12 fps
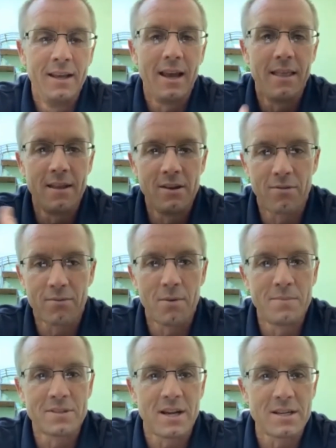And then you
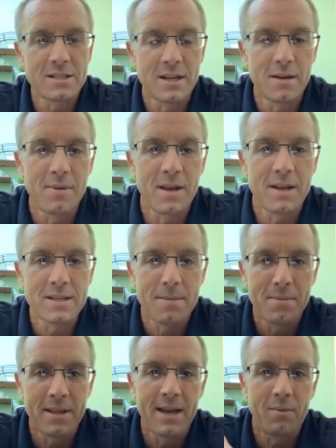throw massage therapy on
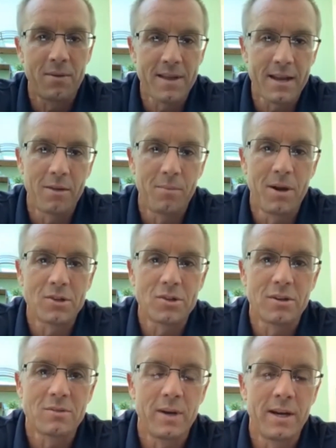top of that with
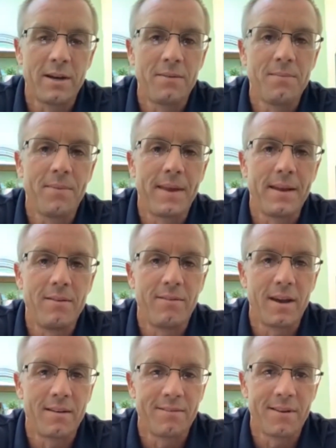acupuncture as well. And you've
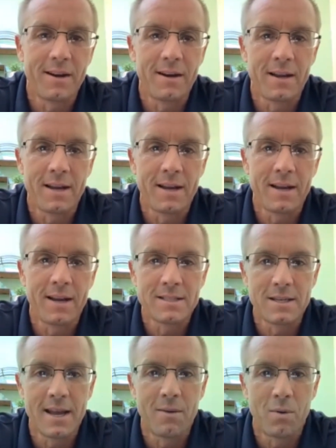got a very nice
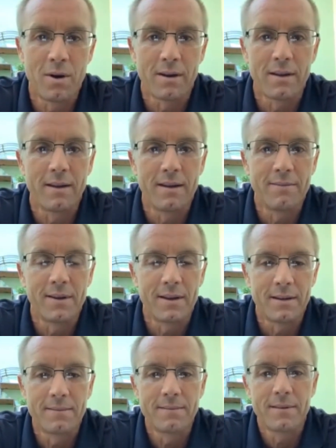network of uh,
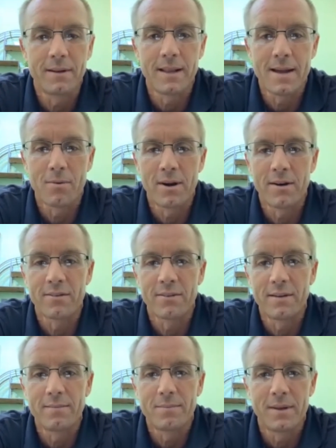collaborators
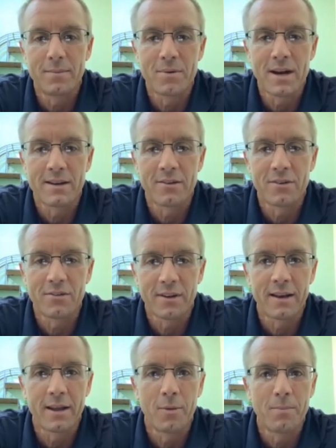and, and practitioners that
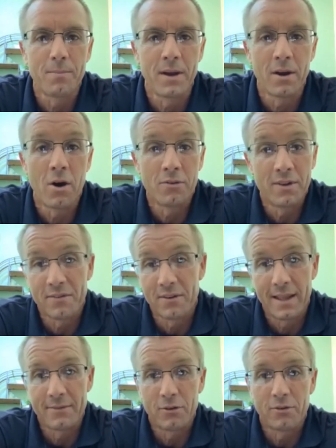can help on all
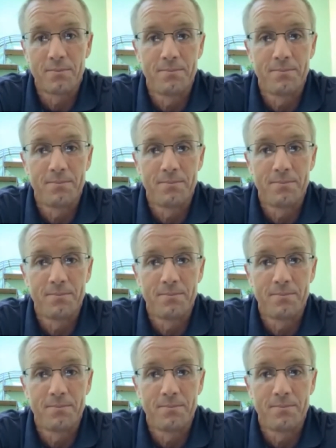different levels.